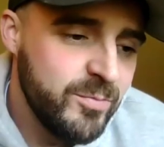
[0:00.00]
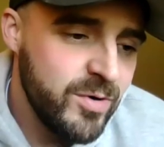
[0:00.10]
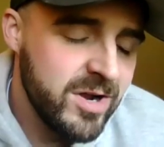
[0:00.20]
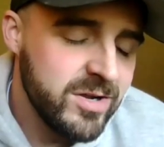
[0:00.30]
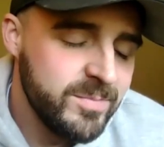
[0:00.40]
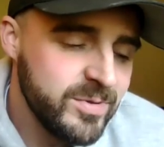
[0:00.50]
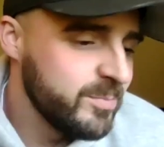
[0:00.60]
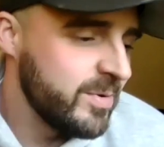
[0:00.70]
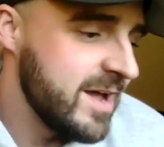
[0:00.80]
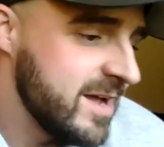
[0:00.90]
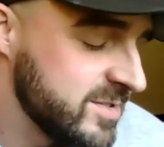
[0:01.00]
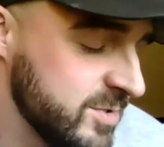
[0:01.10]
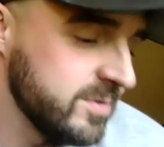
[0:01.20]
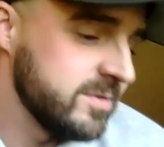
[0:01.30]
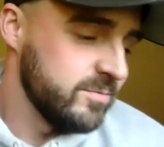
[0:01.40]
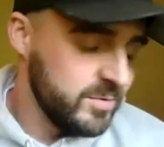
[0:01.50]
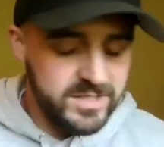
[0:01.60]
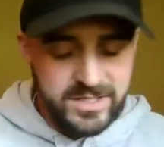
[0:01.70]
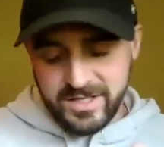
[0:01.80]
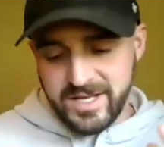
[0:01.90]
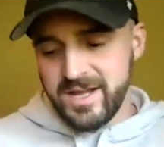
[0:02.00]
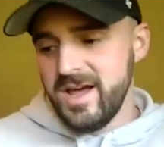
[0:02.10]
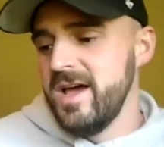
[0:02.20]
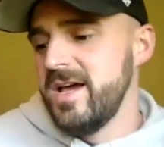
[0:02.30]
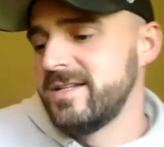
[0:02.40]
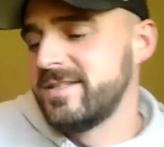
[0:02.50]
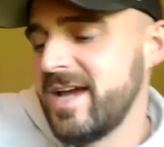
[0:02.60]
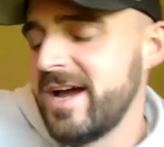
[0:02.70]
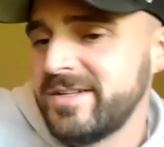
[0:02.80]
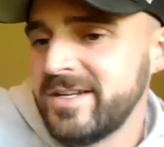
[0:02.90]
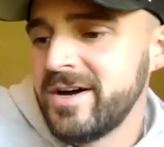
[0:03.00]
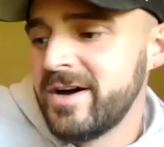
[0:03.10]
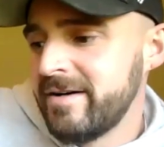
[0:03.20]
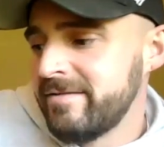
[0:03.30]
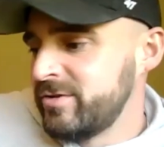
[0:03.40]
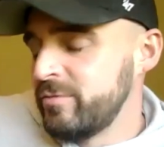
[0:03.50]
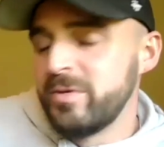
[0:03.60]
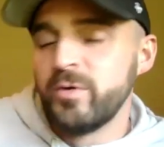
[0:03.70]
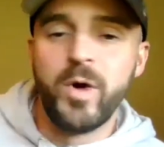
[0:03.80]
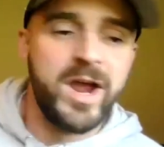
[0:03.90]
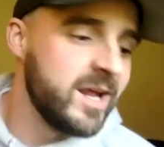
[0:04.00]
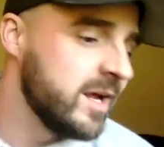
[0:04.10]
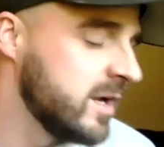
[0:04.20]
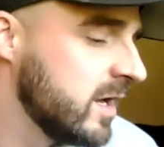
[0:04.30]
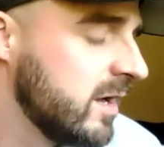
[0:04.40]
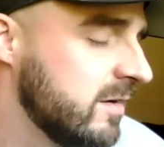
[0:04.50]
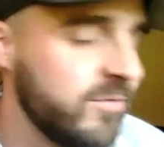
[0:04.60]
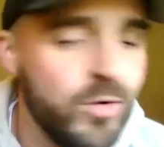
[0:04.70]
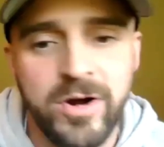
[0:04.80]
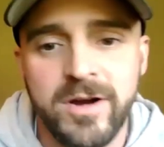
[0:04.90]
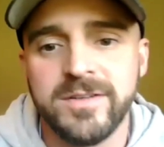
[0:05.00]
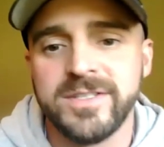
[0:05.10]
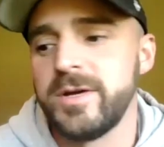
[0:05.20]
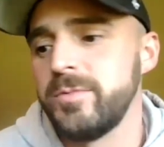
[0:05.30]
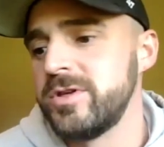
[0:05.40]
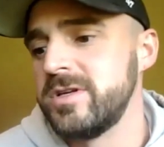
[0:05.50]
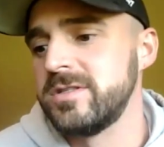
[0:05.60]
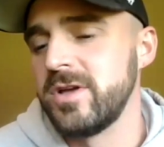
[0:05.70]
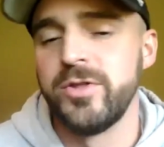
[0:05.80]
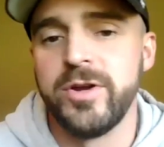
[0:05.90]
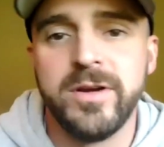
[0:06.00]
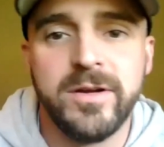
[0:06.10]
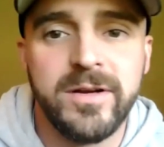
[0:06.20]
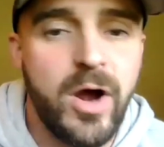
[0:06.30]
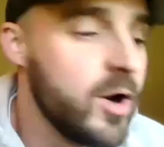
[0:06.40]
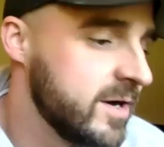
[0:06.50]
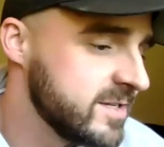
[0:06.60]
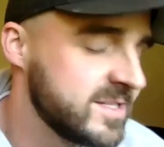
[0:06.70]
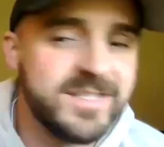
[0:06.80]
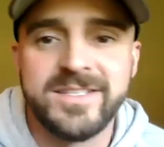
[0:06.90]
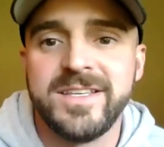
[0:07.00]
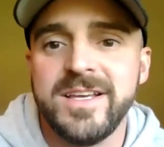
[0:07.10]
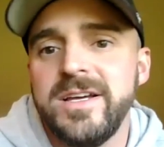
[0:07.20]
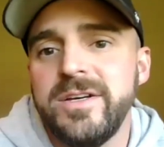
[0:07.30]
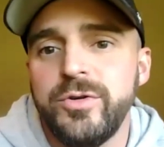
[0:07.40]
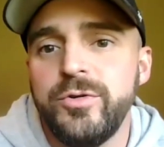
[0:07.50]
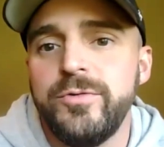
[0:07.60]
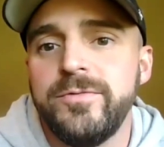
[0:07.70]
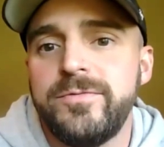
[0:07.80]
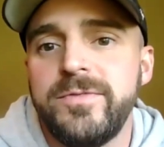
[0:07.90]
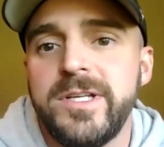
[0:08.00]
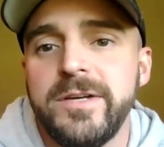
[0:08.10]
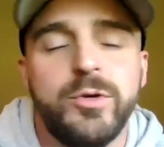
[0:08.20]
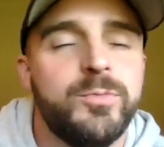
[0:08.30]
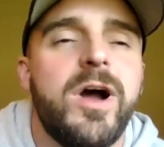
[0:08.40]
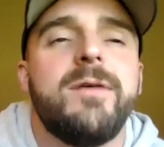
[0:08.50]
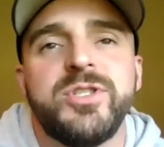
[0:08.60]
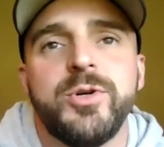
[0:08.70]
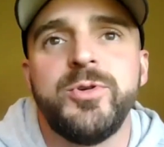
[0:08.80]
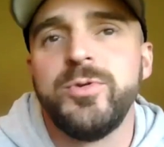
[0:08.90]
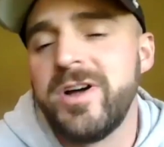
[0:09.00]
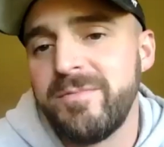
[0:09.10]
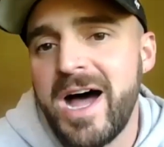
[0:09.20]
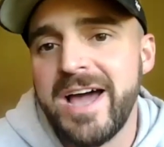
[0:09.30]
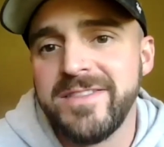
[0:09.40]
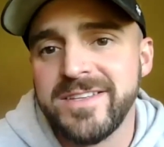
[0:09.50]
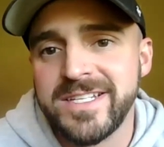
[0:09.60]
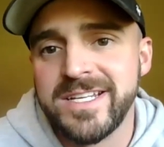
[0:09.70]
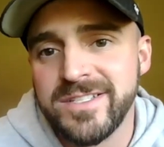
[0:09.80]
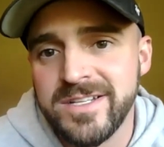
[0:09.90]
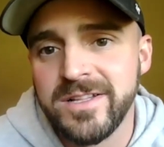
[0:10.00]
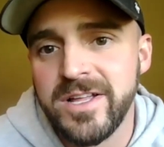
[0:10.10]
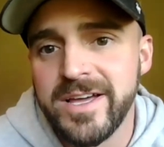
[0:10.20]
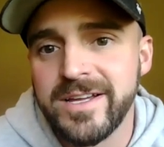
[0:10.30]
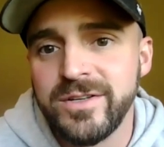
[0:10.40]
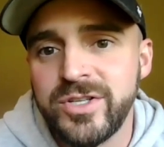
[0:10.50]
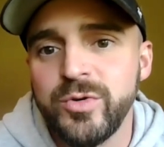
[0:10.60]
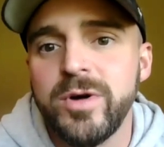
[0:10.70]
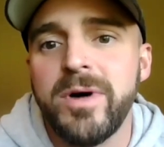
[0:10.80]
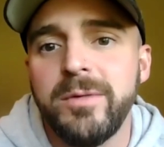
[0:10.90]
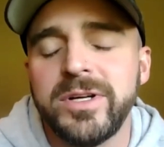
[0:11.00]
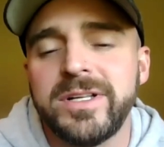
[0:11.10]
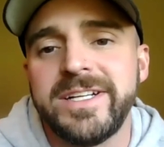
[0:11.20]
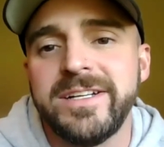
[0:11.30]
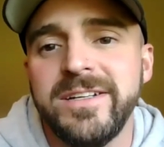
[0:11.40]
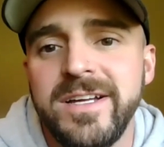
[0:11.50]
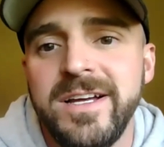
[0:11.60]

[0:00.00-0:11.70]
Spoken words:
you brought up in the past or recently is the idea of you've been waiting for some of these other artists who've given you props, showed you love behind the scenes to like do it publicly.